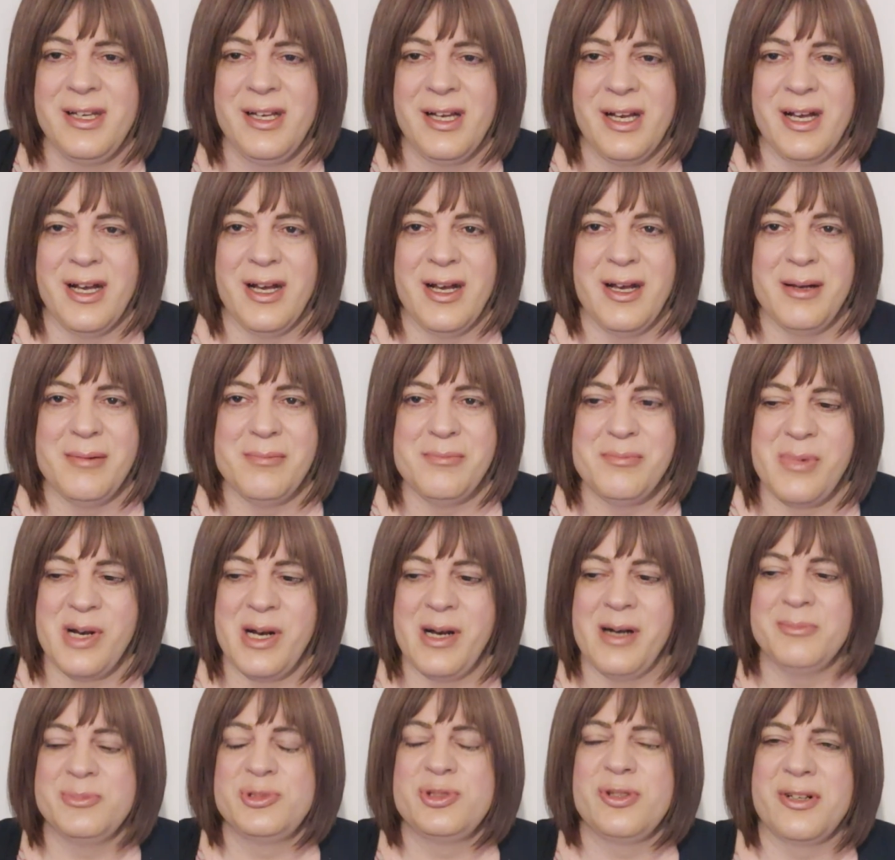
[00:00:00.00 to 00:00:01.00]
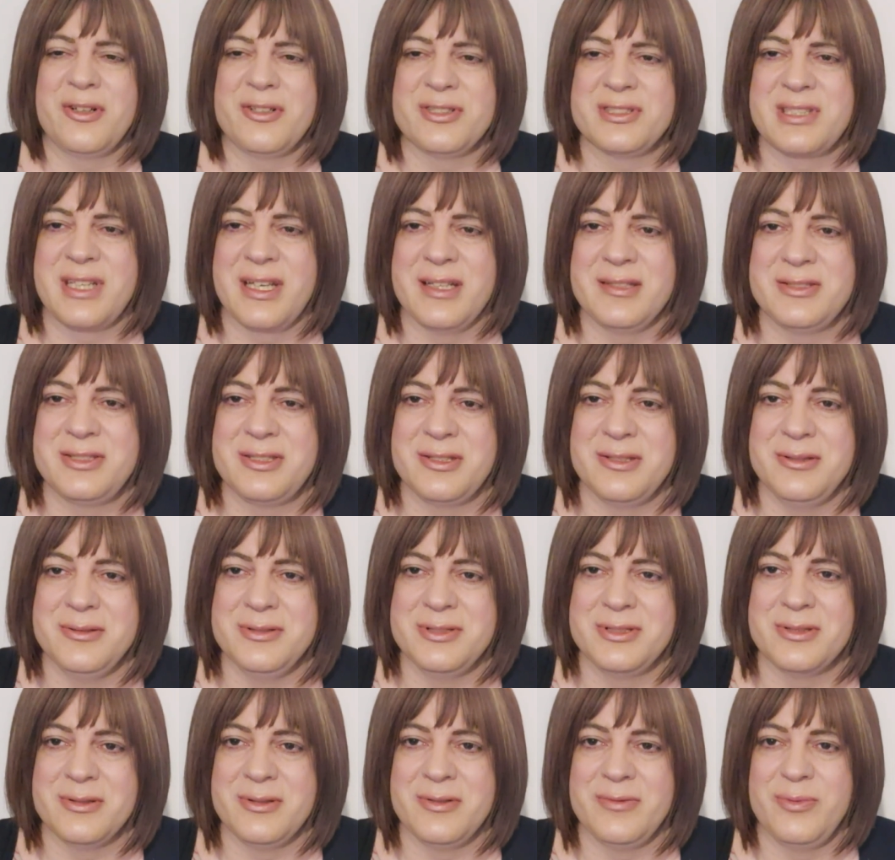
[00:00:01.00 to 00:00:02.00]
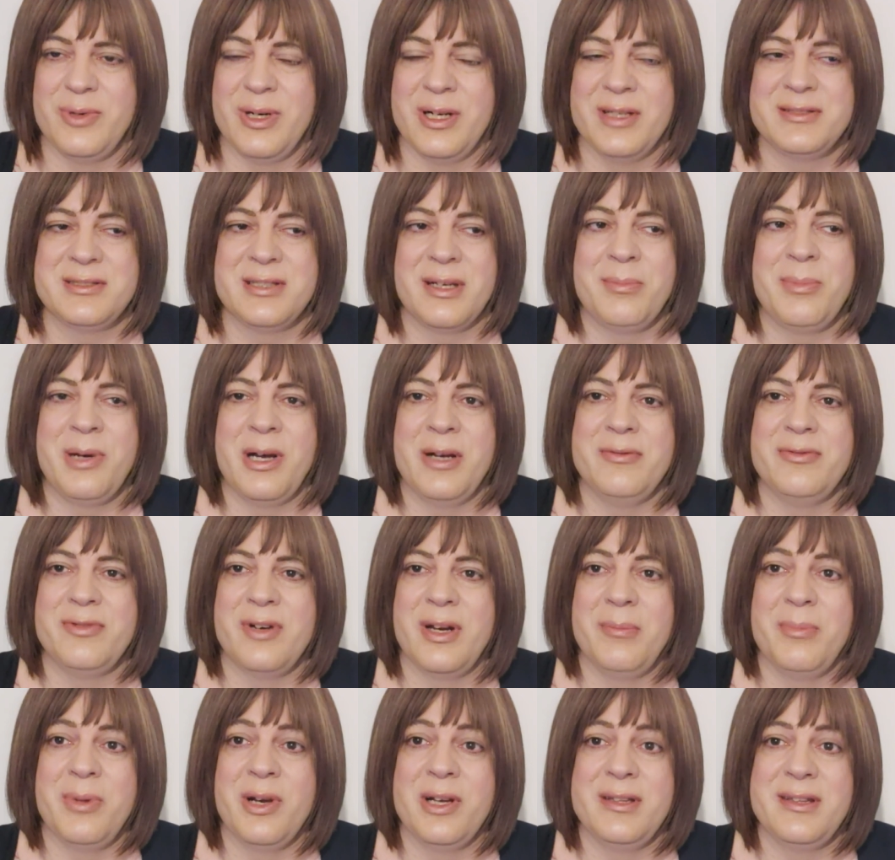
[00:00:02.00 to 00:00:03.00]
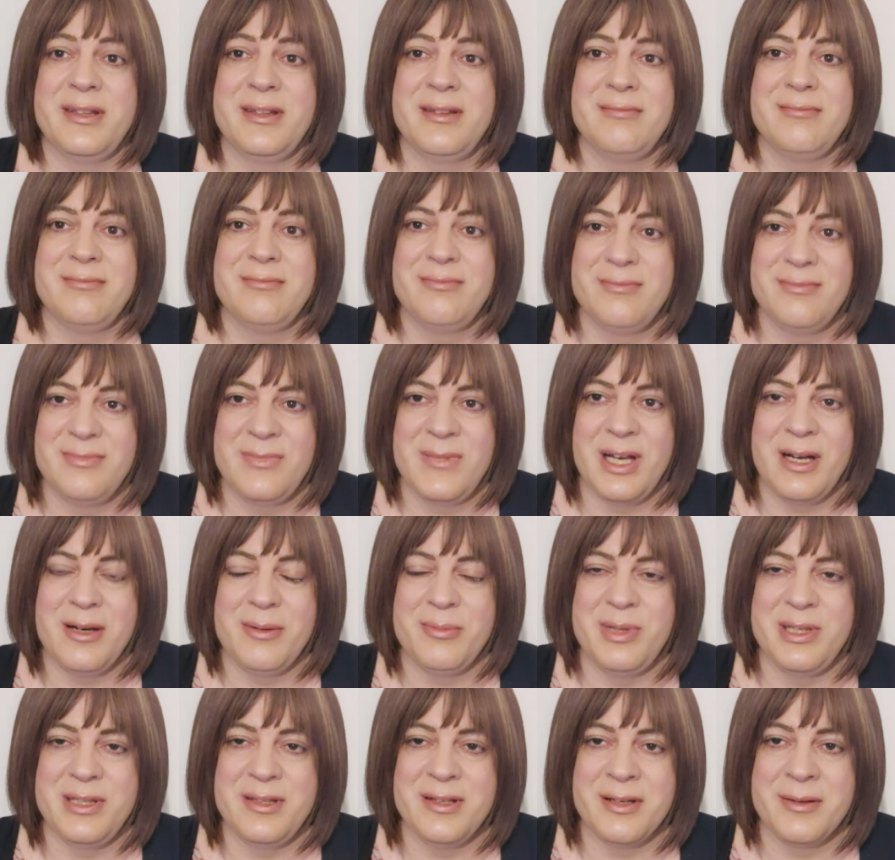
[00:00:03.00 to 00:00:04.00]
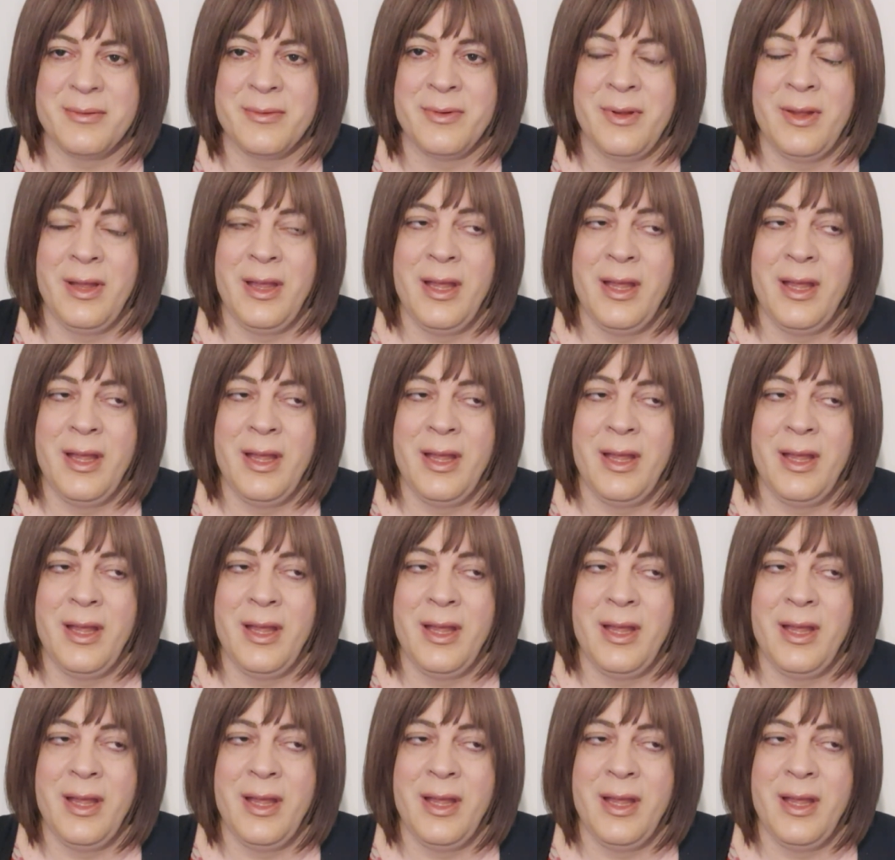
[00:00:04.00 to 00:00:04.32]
But I'm trying not to get too sort of worked up over it, but that'll be done.